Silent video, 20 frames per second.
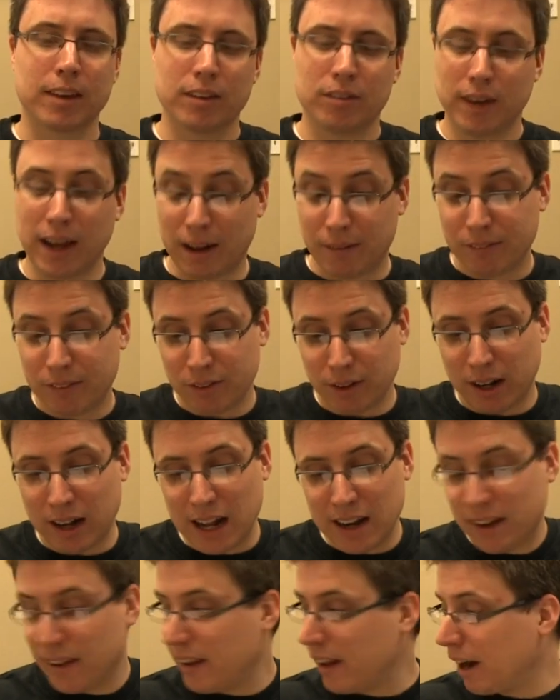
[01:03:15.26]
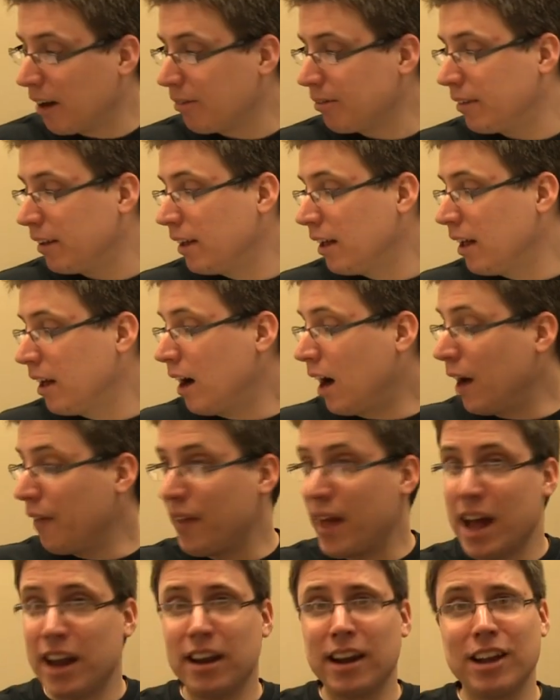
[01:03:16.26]
So yeah, so I'm going to end it there
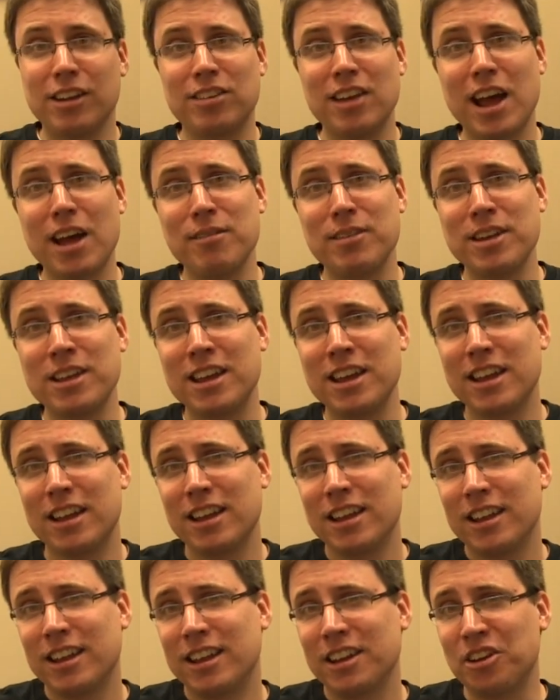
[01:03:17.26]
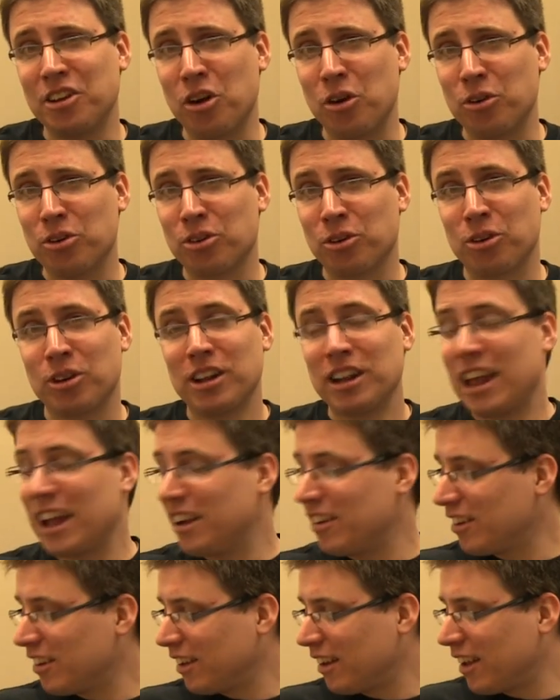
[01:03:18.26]
on that nice heavy note, or
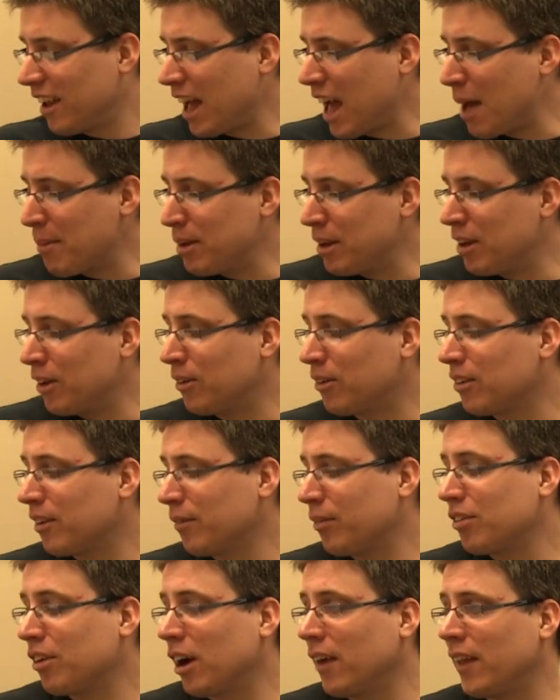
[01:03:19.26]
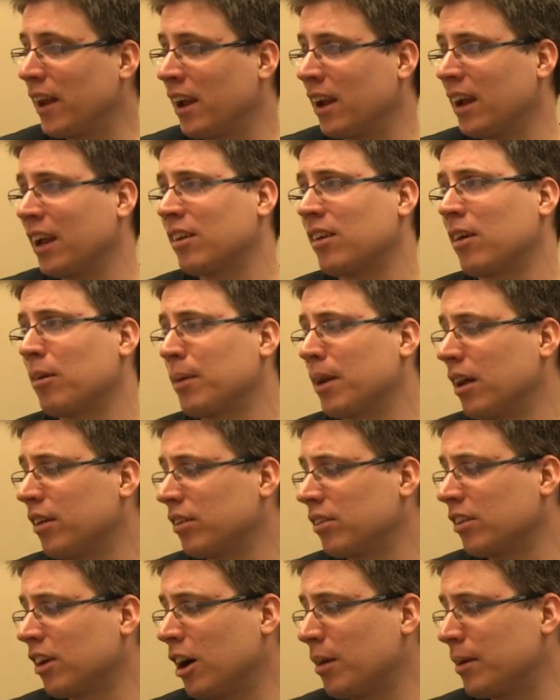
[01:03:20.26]
light, happy note. Sorry that I didn't get to everybody
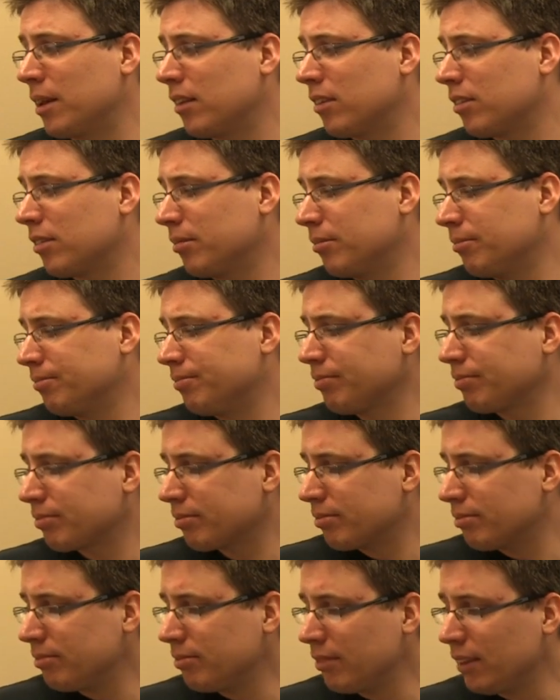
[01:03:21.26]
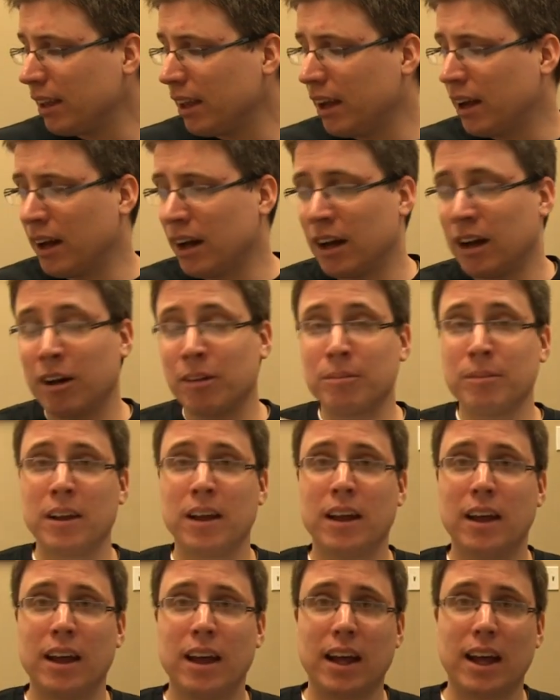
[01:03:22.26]
else's comments. And
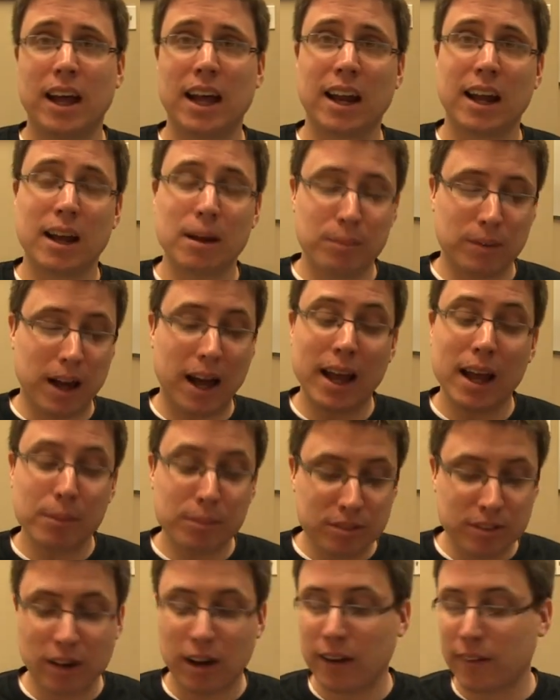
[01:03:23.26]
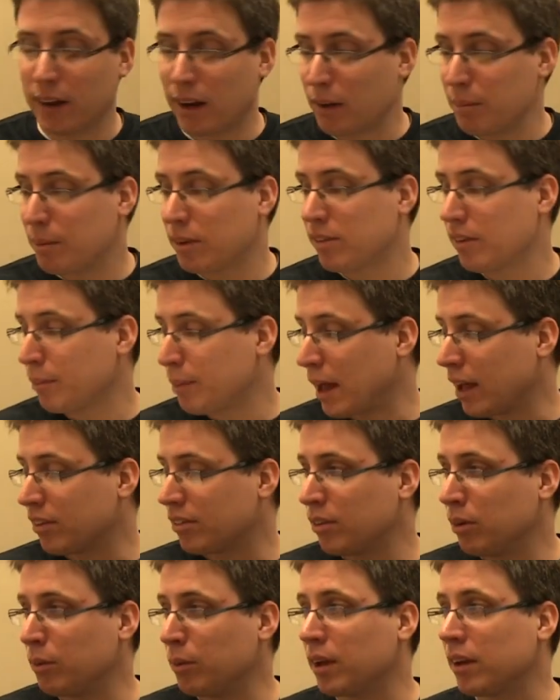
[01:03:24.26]
I am sorry that I missed the
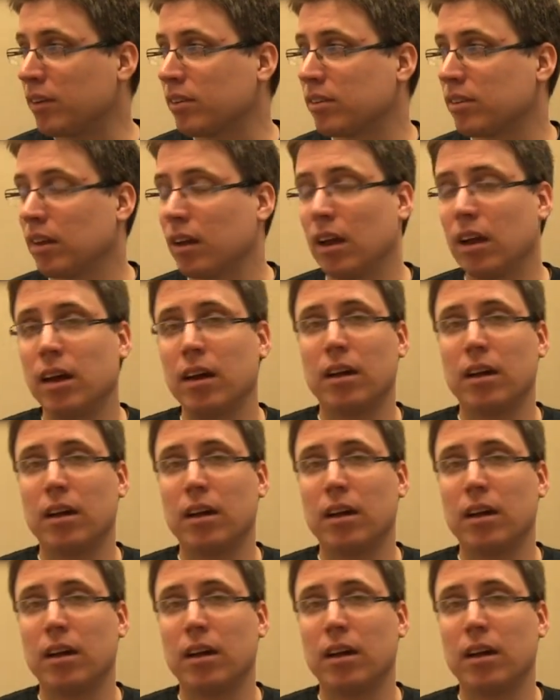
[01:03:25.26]
past 2 weeks,